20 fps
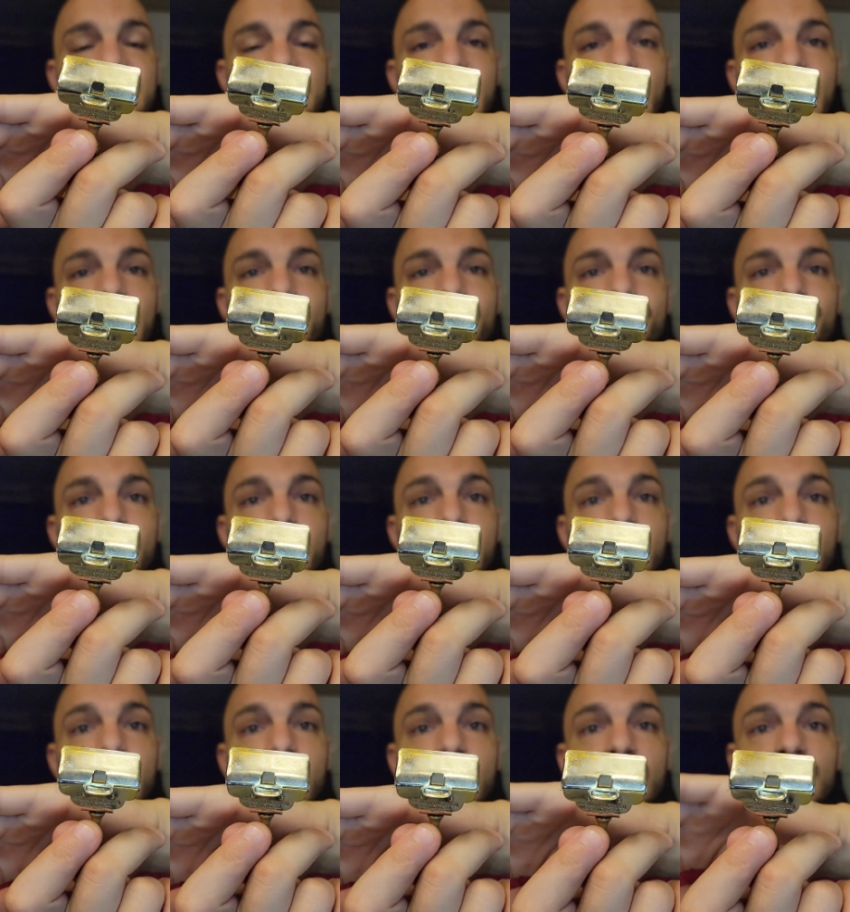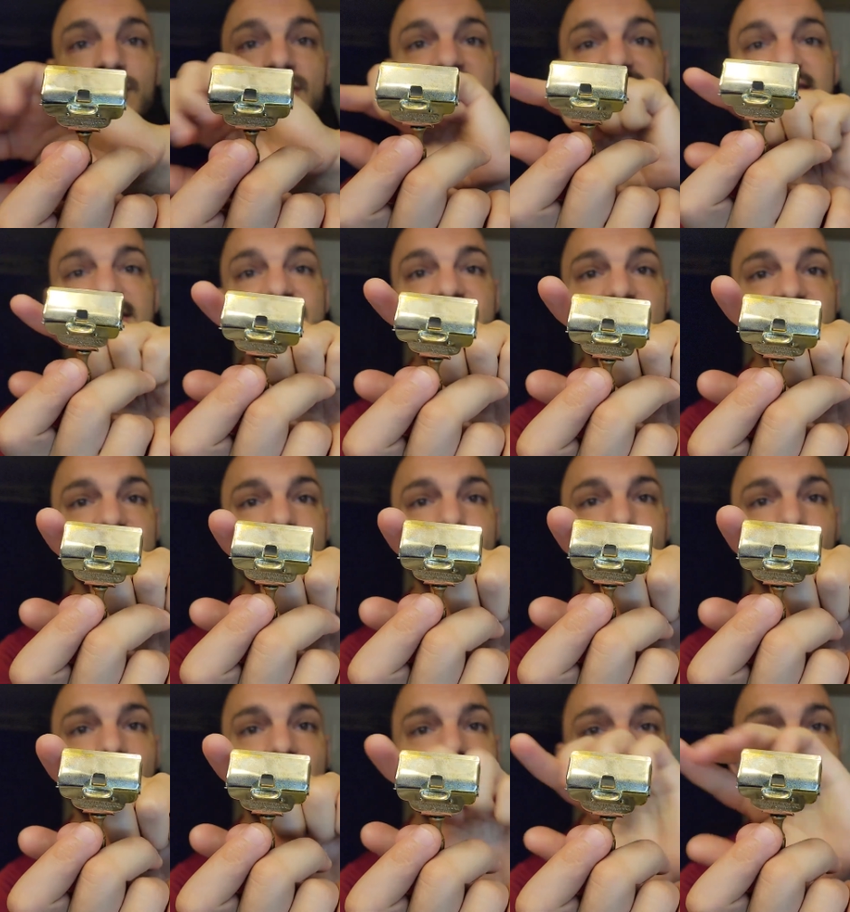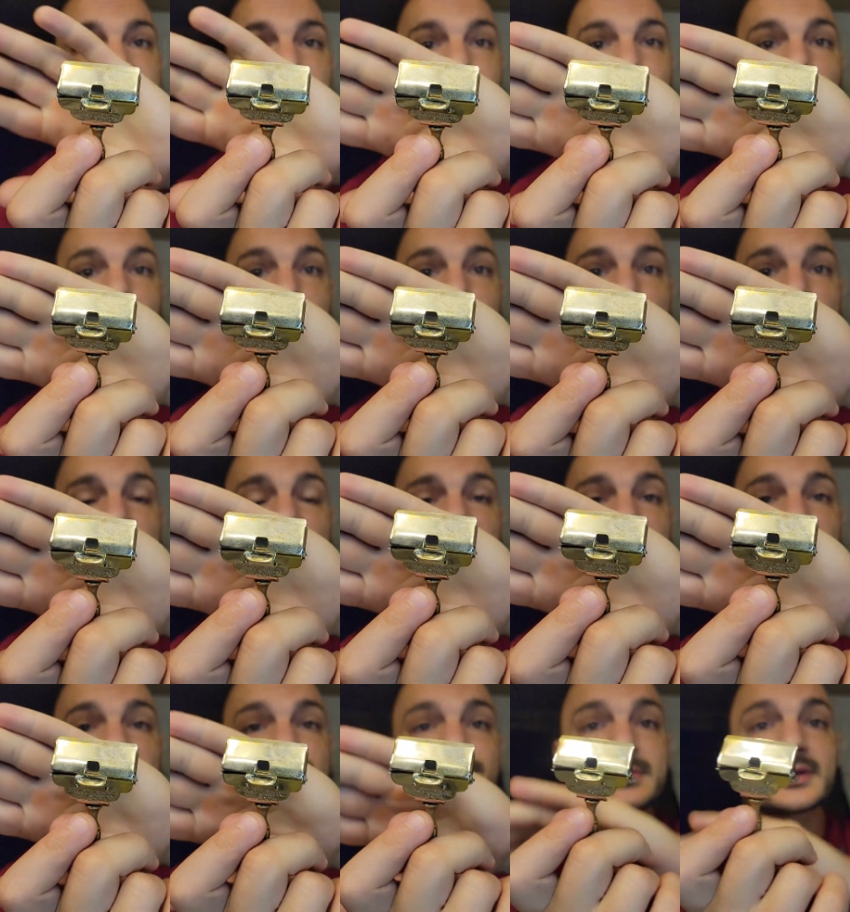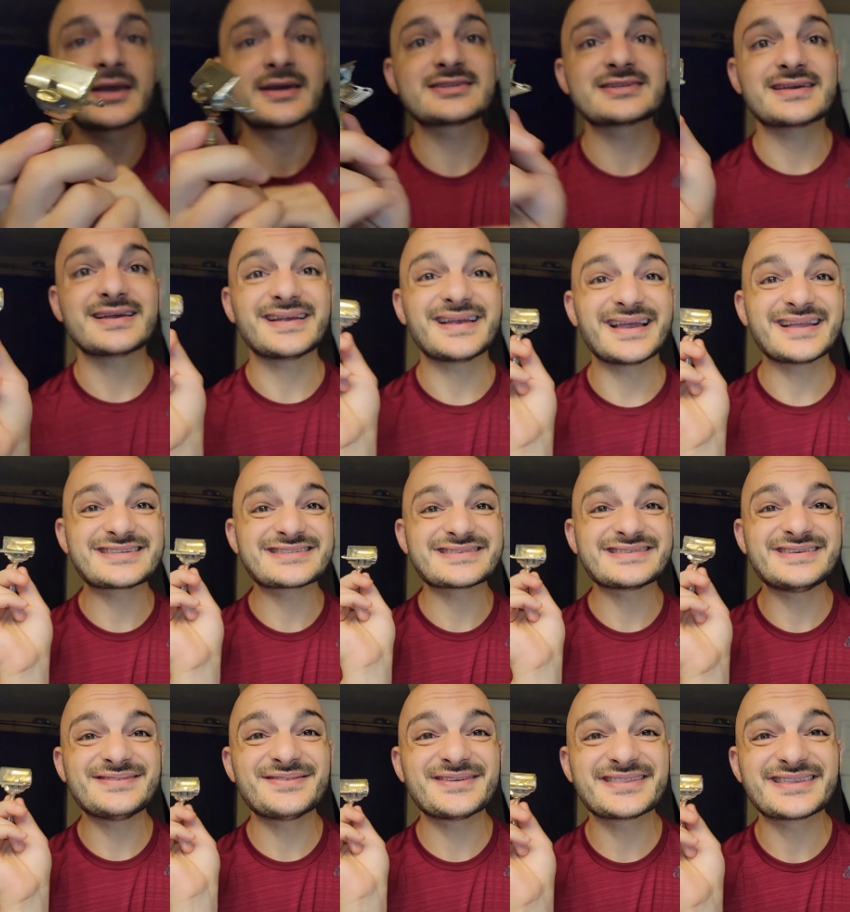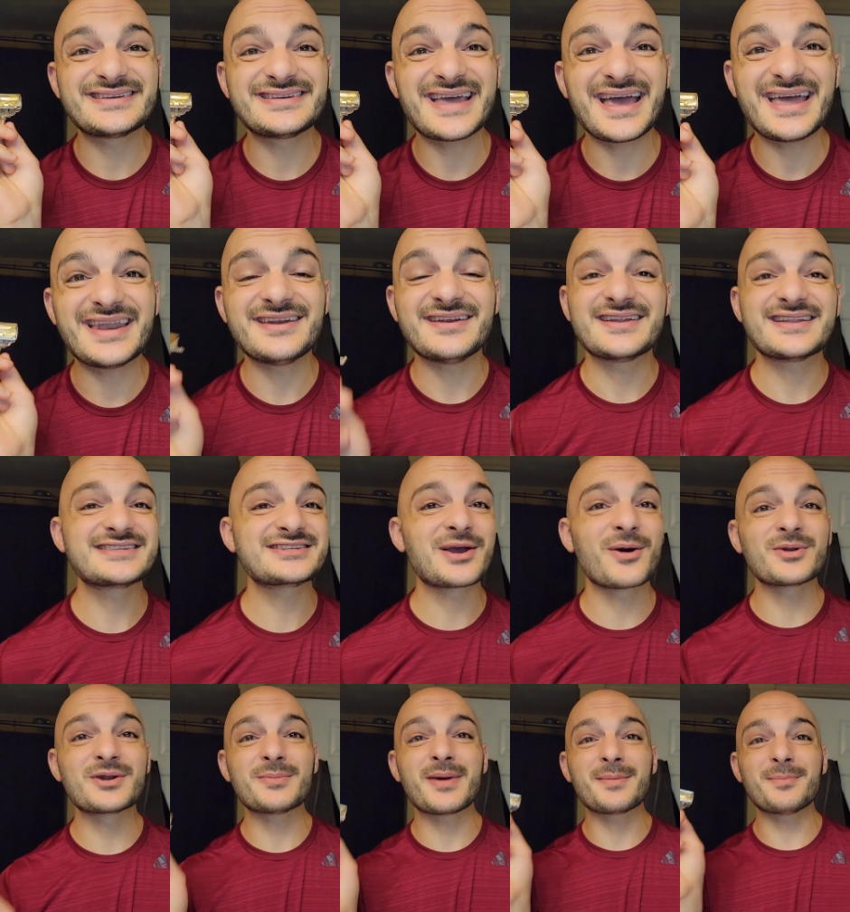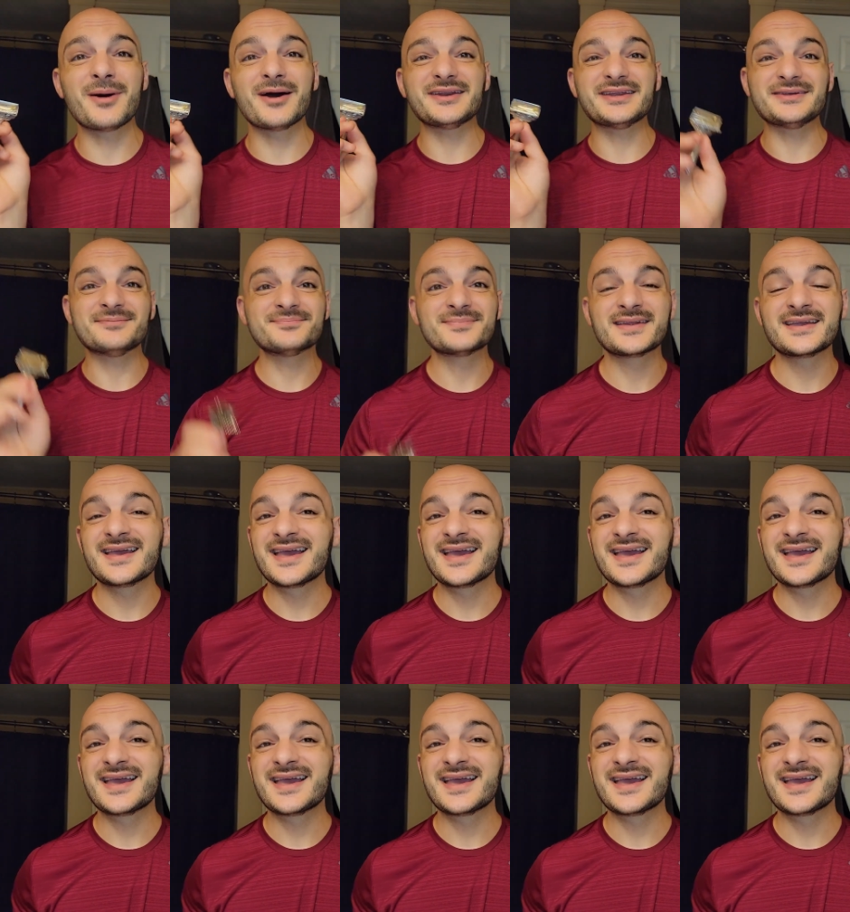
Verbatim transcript: today you can see it's got some brassing, but I'm using this because it's leaving the den. It's going to my buddy.